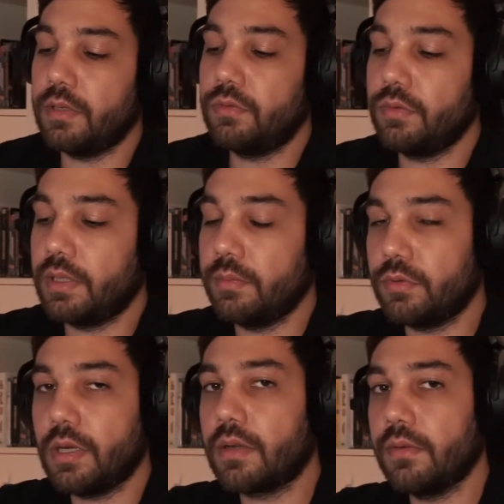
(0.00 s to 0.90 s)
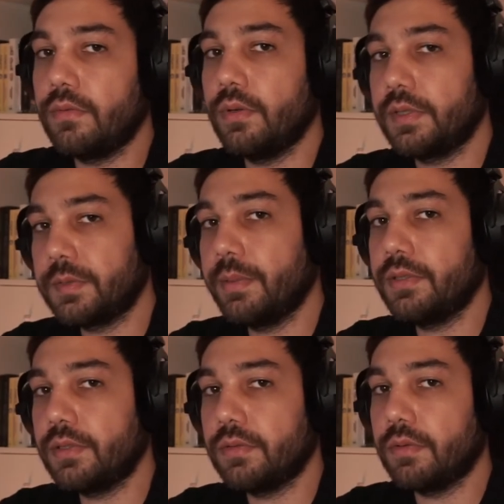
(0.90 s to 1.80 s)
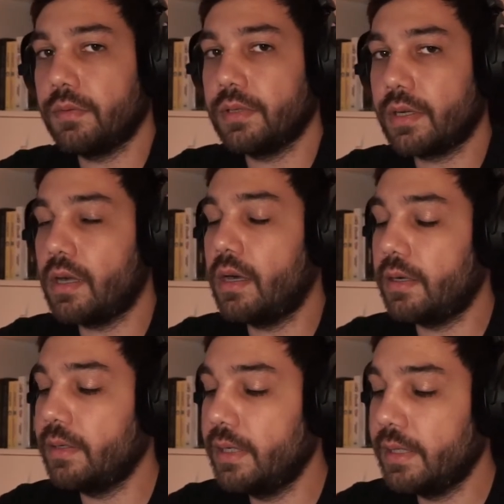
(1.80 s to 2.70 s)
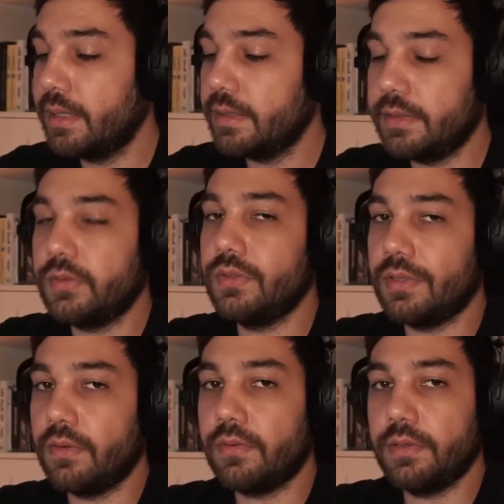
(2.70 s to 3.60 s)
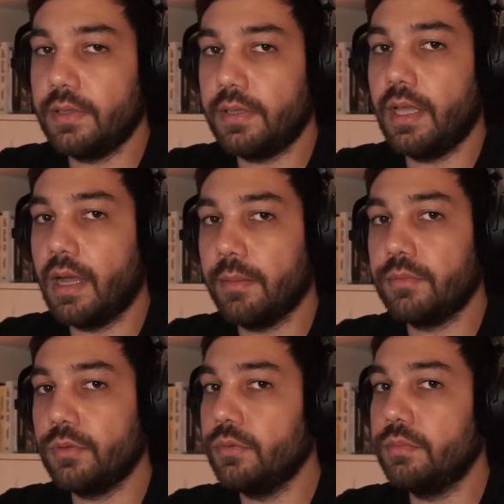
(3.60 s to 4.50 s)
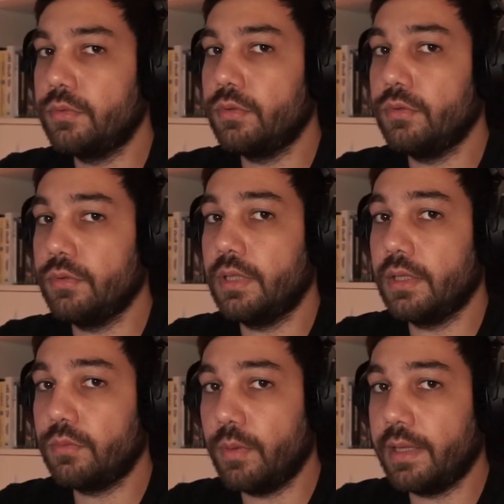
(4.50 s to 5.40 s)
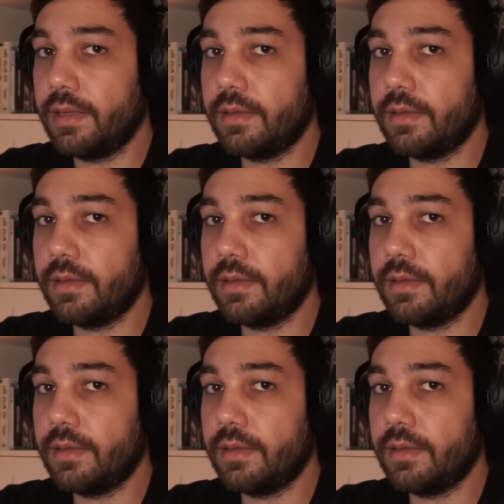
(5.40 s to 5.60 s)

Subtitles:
to keep track of your expenses around the car, this is definitely the app to do that with.